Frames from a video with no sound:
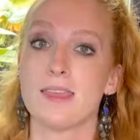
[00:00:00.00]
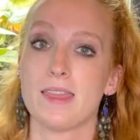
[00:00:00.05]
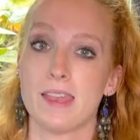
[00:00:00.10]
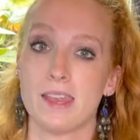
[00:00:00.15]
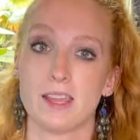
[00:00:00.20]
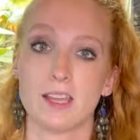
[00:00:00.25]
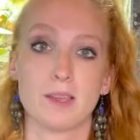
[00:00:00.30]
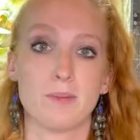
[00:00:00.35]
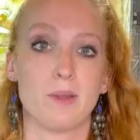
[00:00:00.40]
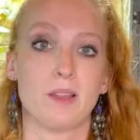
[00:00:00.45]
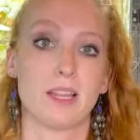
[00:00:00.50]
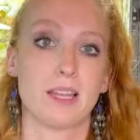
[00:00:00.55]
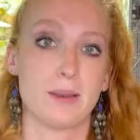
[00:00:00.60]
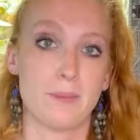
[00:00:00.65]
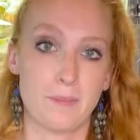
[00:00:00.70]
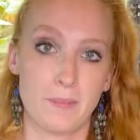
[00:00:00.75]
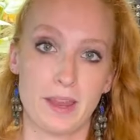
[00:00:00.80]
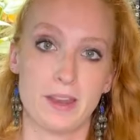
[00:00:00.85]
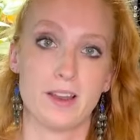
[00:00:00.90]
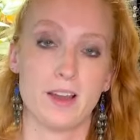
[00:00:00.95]
then a
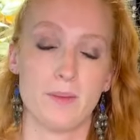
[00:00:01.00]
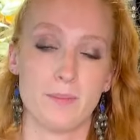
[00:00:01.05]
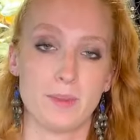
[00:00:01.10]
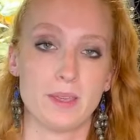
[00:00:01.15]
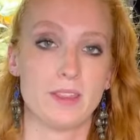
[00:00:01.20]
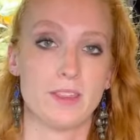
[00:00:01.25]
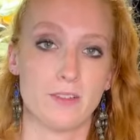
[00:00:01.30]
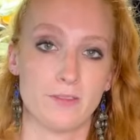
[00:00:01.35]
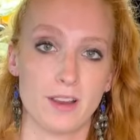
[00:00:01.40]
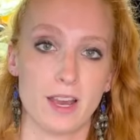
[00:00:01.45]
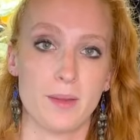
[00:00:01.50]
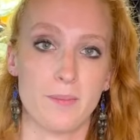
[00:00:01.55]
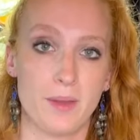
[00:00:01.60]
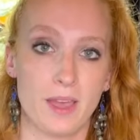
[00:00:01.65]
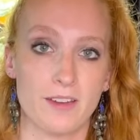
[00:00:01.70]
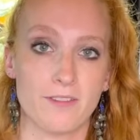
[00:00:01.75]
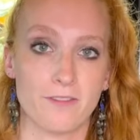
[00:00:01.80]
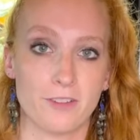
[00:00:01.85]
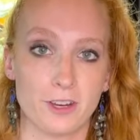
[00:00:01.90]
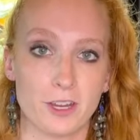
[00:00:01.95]
chameleon may not be the right
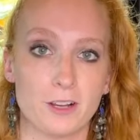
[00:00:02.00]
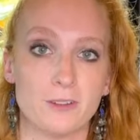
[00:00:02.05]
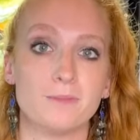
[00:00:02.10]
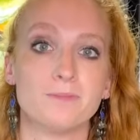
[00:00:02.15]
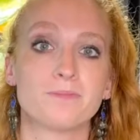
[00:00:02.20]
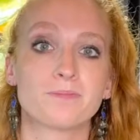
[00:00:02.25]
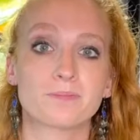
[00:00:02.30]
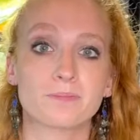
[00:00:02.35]
pet for you.